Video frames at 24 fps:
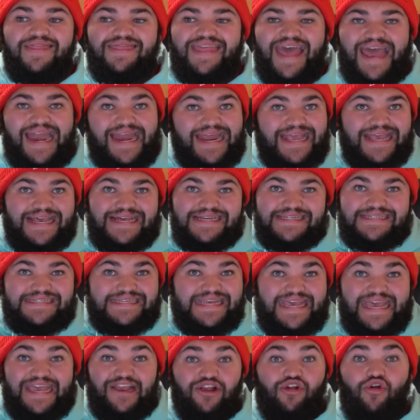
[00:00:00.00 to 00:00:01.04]
that
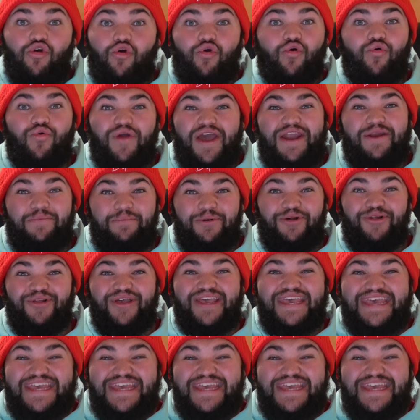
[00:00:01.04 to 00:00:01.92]
is incredible.